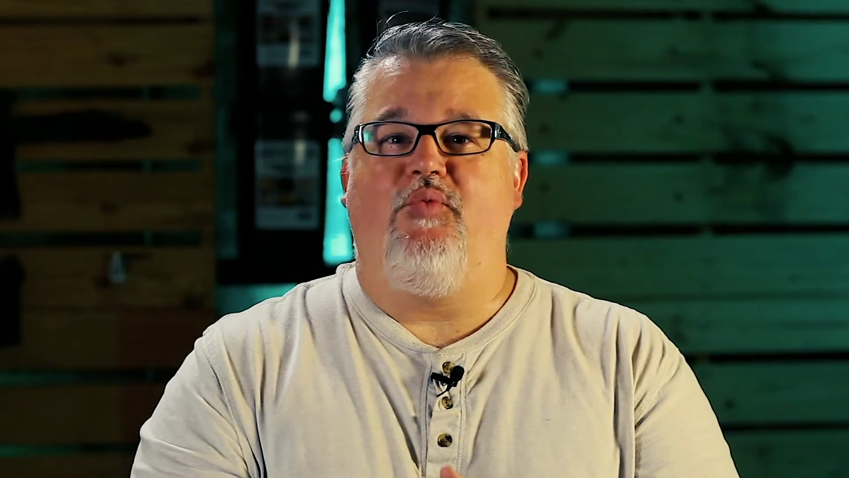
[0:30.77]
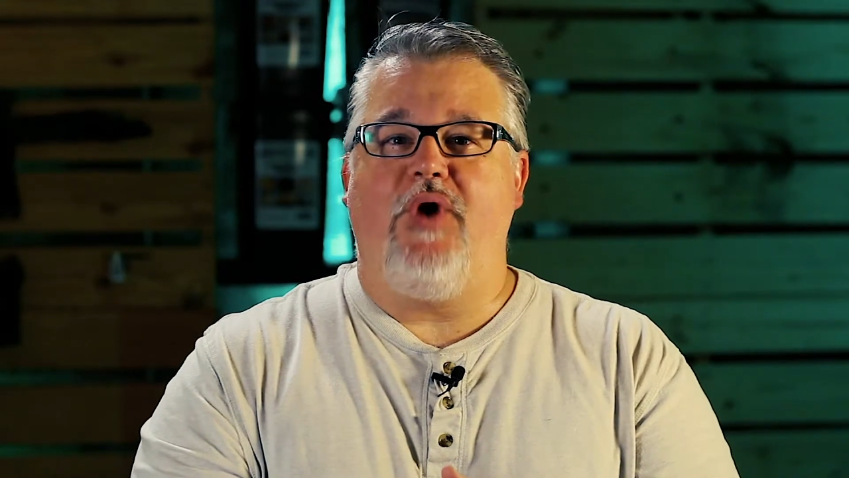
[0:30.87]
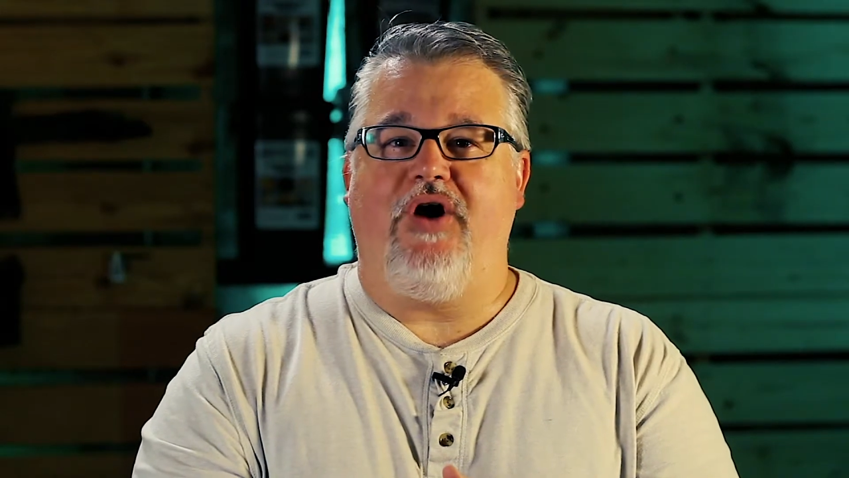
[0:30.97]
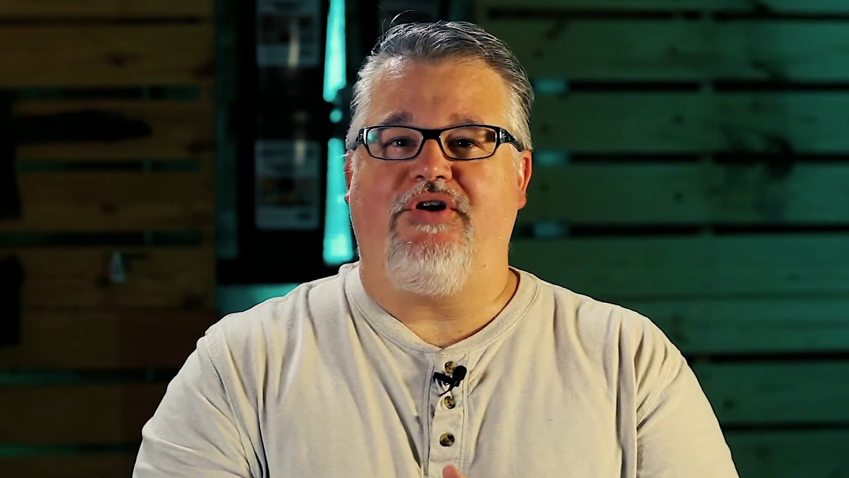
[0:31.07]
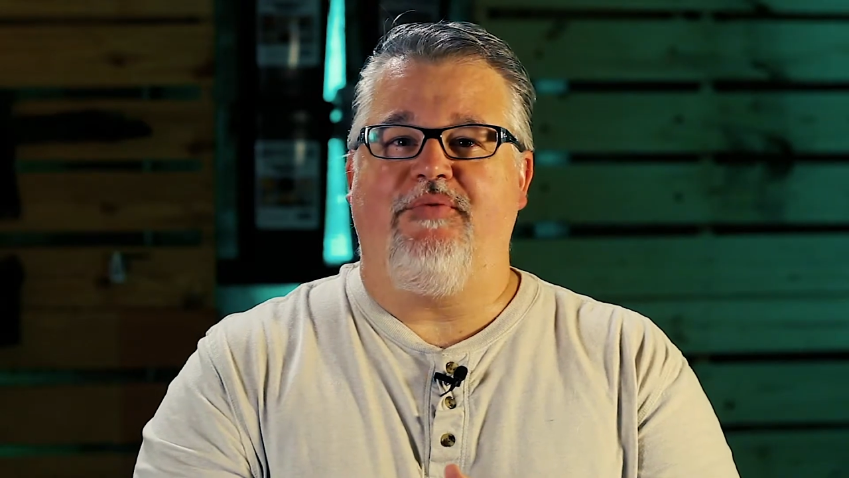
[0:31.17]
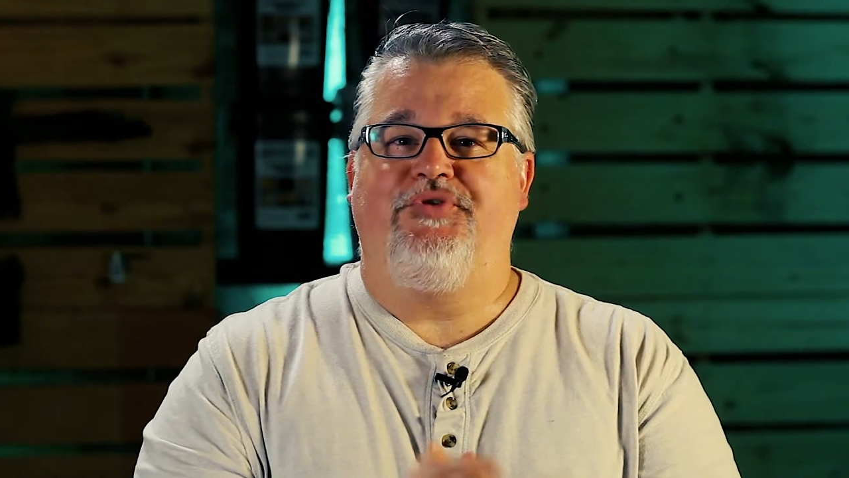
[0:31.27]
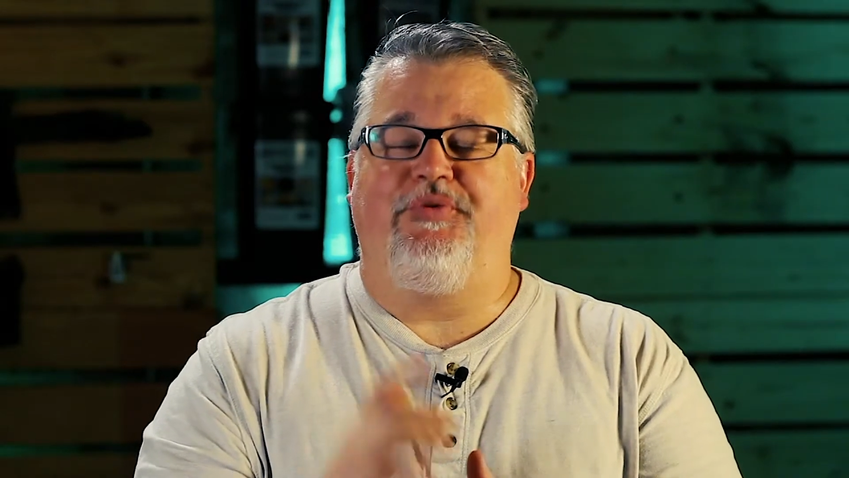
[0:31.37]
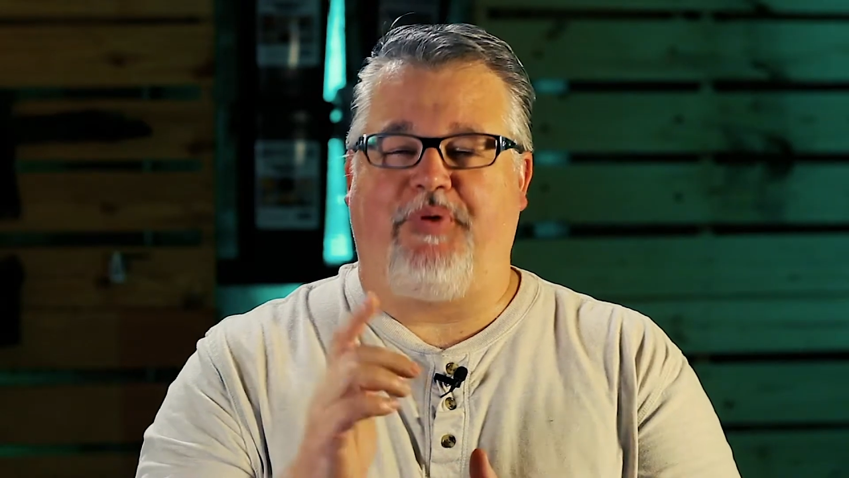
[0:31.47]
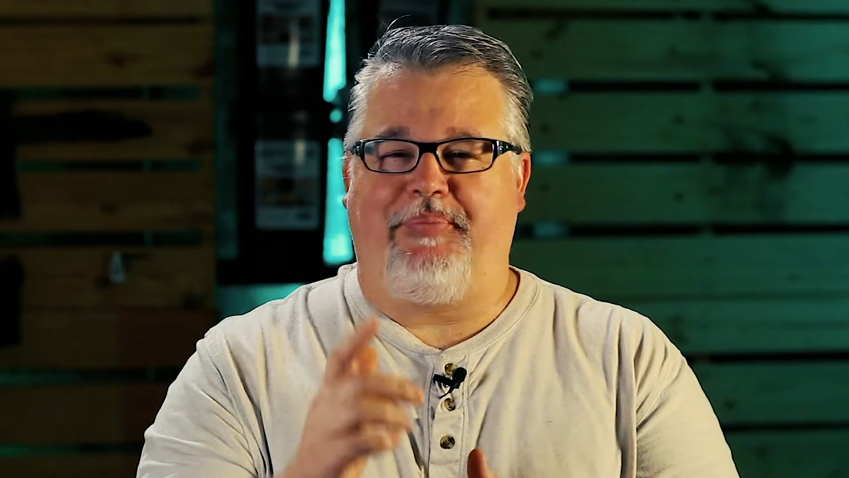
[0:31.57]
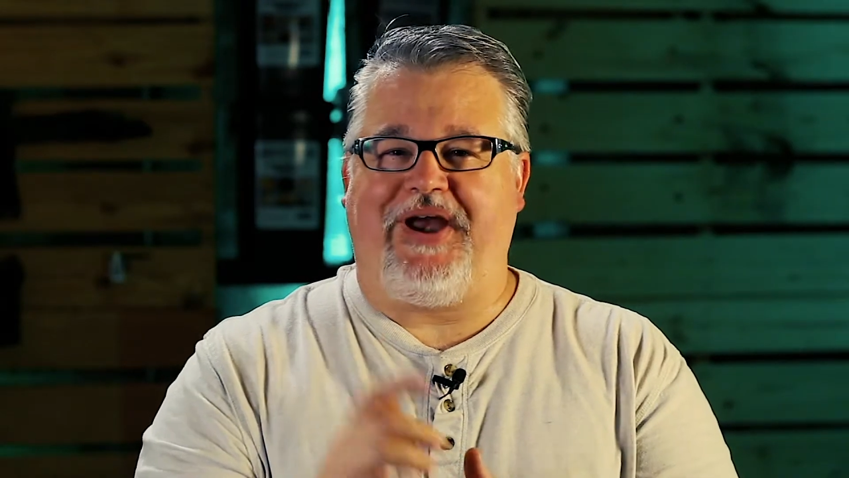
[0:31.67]
welcome to
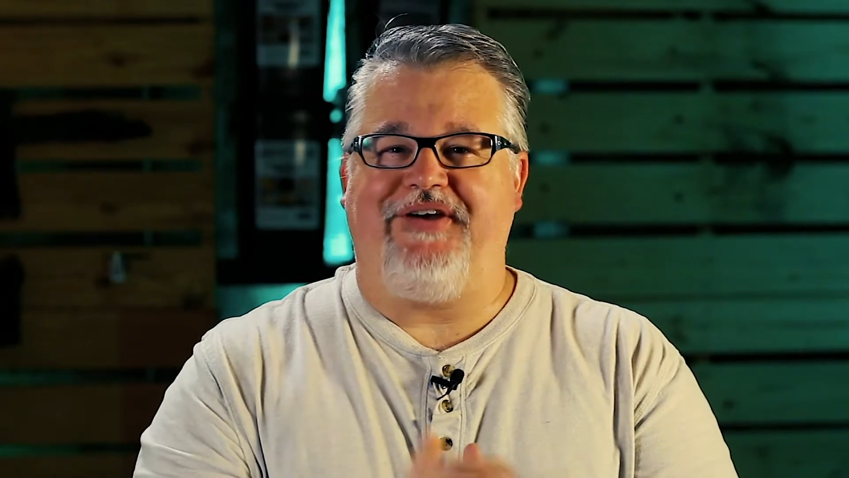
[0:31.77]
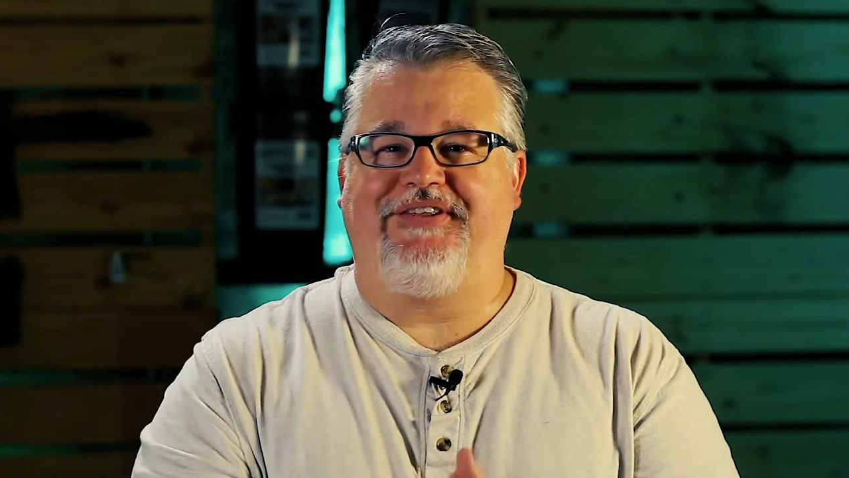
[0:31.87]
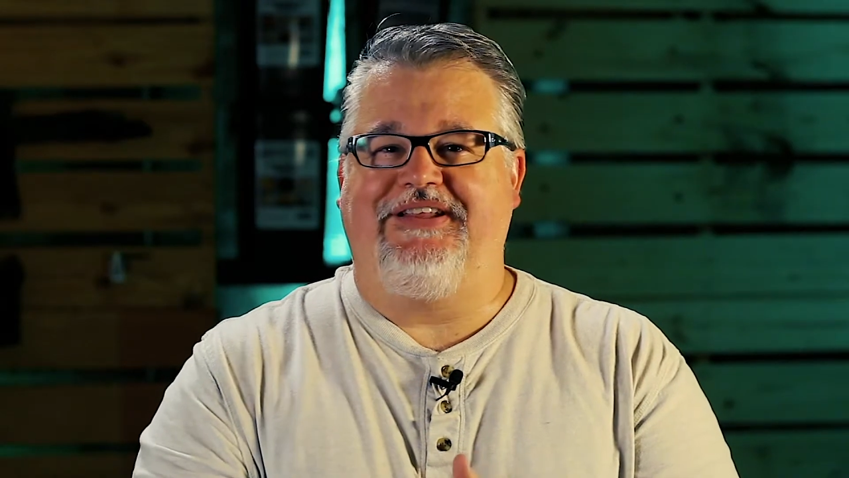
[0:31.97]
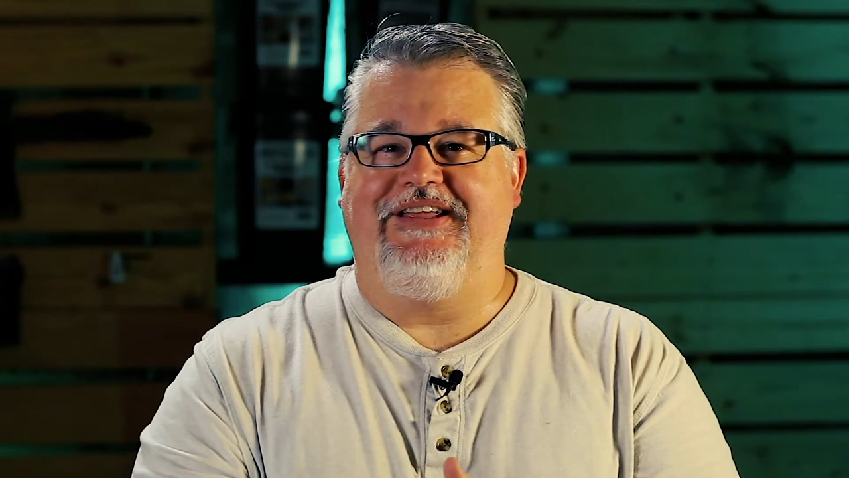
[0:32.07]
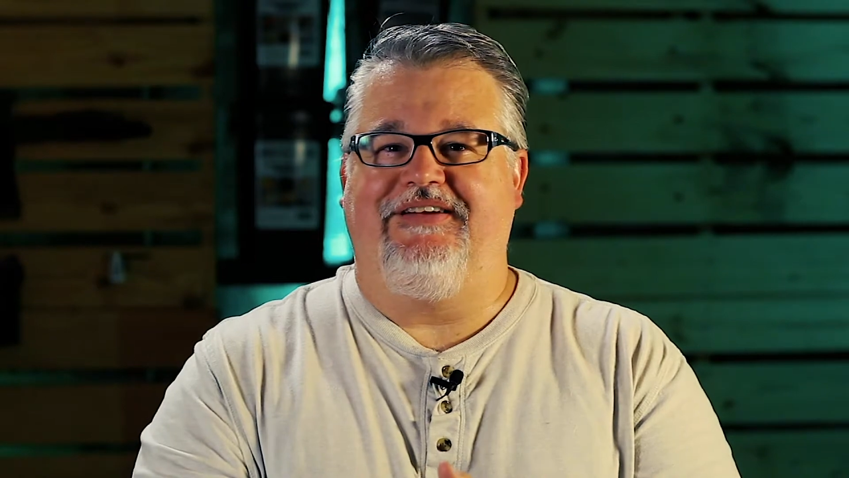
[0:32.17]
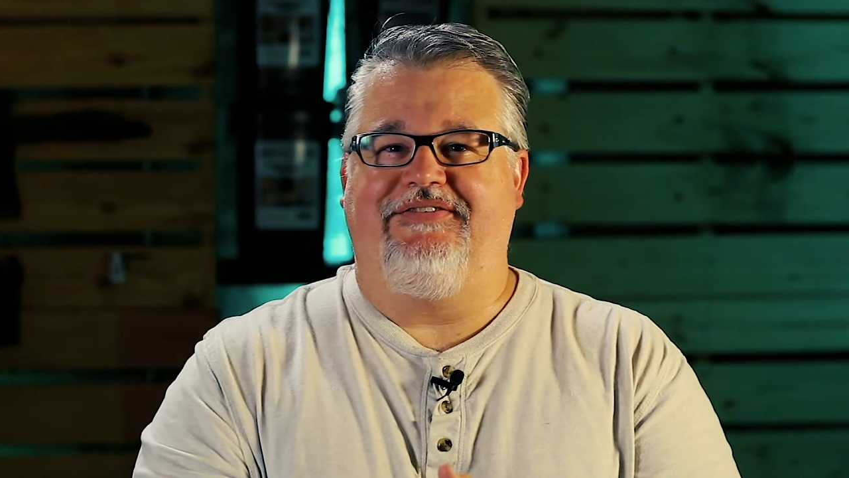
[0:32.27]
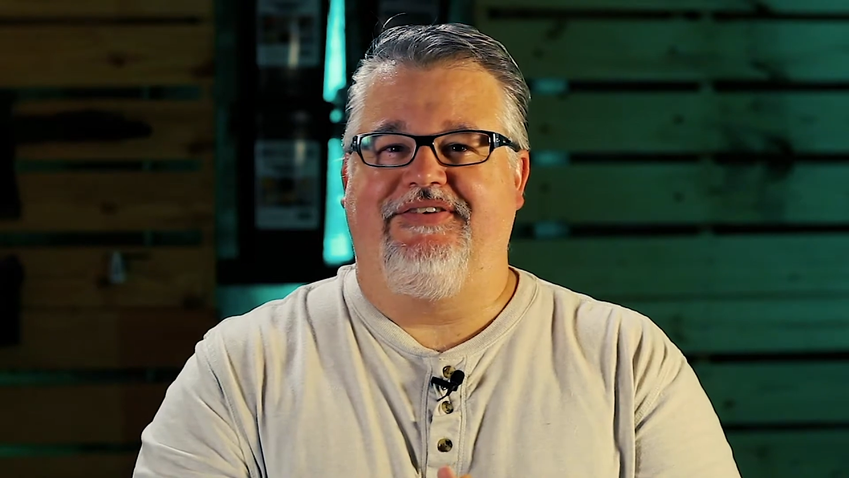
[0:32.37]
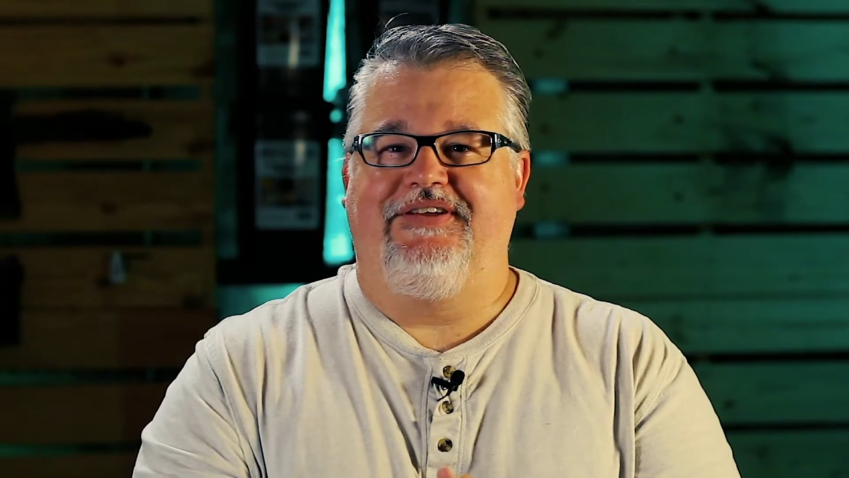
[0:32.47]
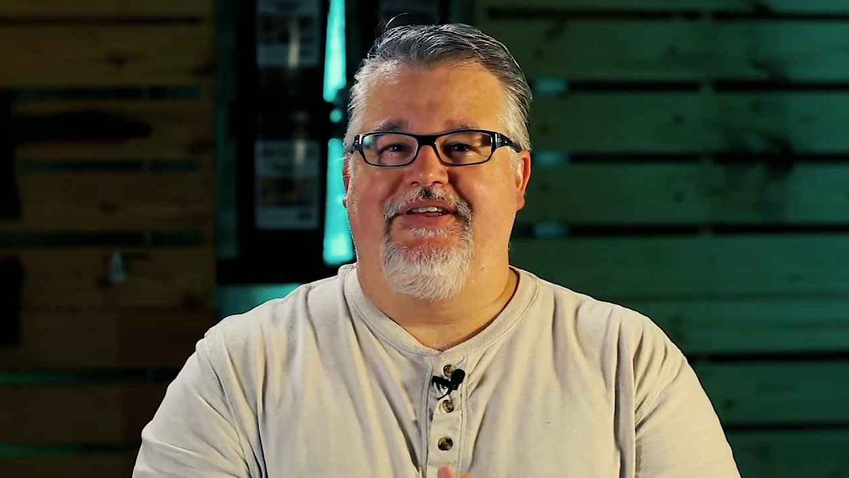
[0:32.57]
Prepare to Live,